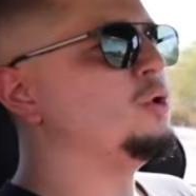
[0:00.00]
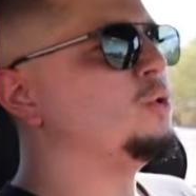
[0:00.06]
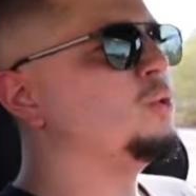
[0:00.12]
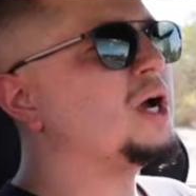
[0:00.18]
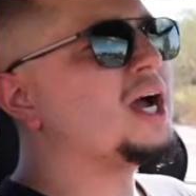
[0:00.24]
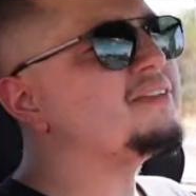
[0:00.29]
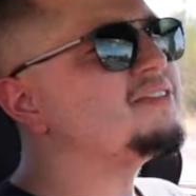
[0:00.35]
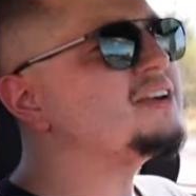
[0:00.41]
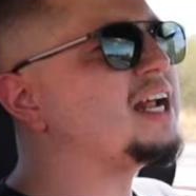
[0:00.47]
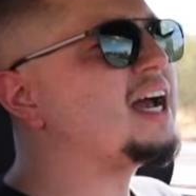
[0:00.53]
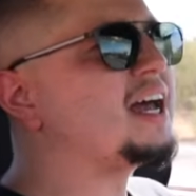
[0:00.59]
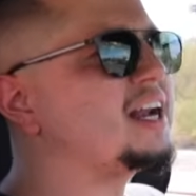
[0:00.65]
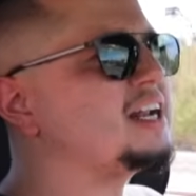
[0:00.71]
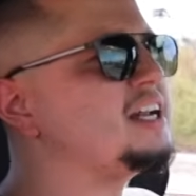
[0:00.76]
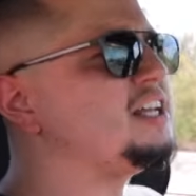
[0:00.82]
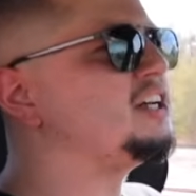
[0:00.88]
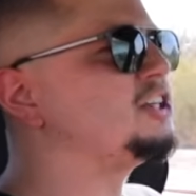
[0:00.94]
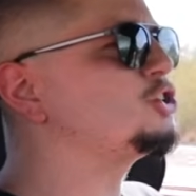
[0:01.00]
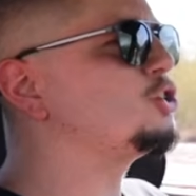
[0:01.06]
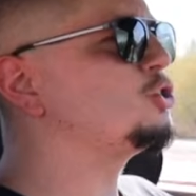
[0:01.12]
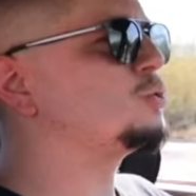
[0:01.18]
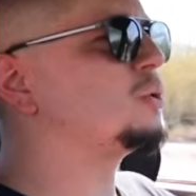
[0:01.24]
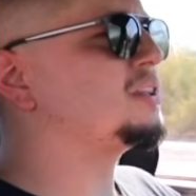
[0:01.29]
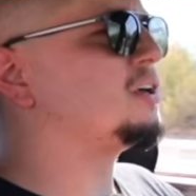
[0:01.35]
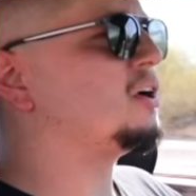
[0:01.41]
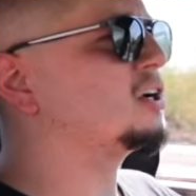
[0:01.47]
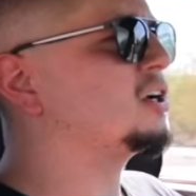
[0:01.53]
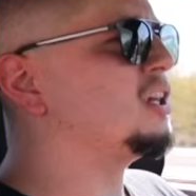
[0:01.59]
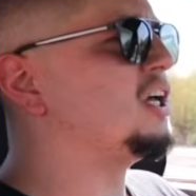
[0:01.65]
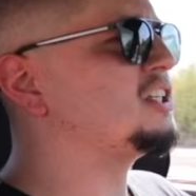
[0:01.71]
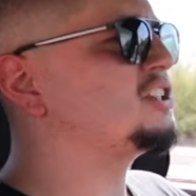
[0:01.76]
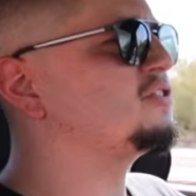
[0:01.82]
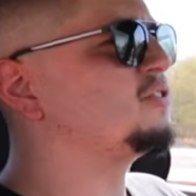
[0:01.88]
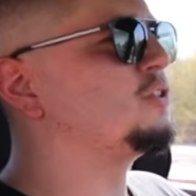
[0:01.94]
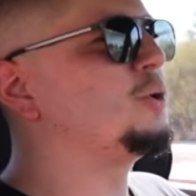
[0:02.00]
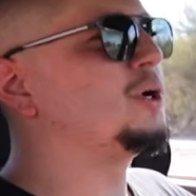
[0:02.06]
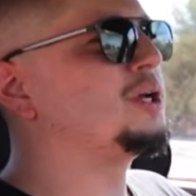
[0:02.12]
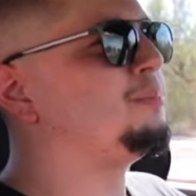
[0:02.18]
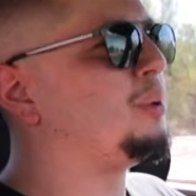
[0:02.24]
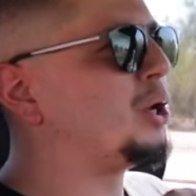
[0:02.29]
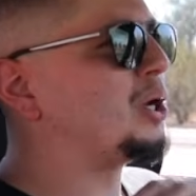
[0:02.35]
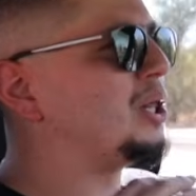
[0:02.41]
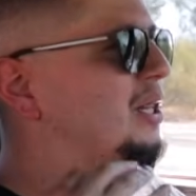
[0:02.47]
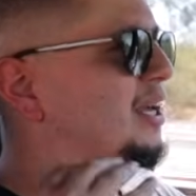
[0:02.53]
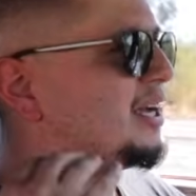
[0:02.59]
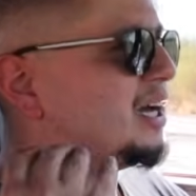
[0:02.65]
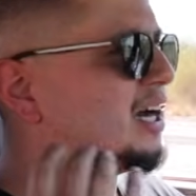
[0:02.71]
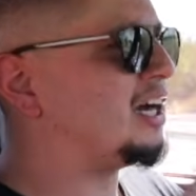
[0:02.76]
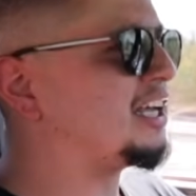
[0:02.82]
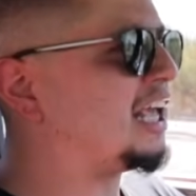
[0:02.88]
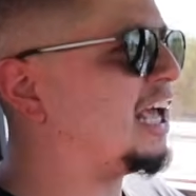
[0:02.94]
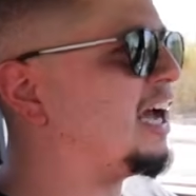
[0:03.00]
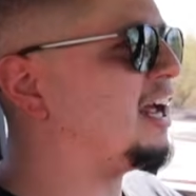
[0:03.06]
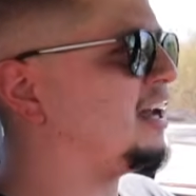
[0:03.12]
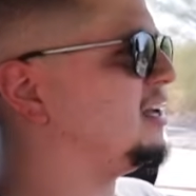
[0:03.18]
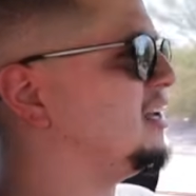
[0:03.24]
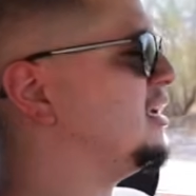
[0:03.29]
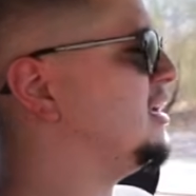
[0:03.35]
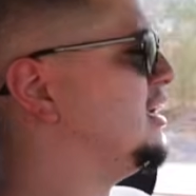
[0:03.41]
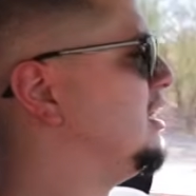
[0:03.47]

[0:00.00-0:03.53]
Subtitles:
We haven't had any issues with our clutch fluid boiling again.